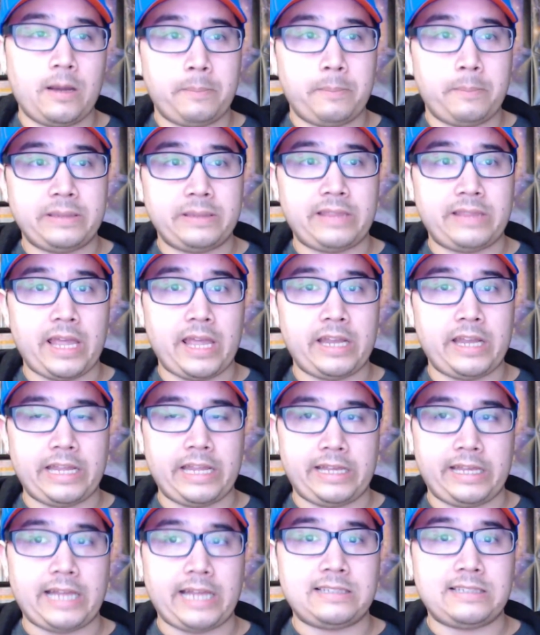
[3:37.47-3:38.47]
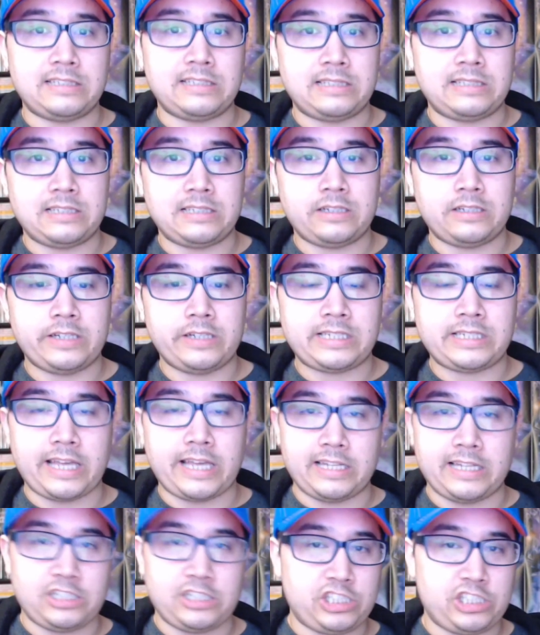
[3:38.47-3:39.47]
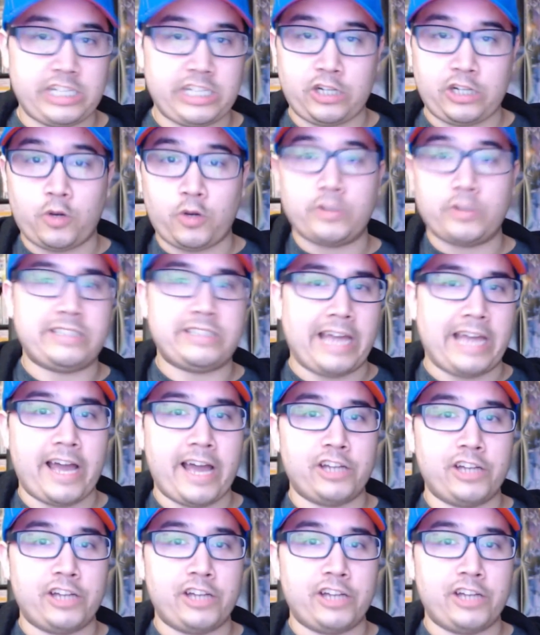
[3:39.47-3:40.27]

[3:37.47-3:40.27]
But then it gets into it, and shit goes down,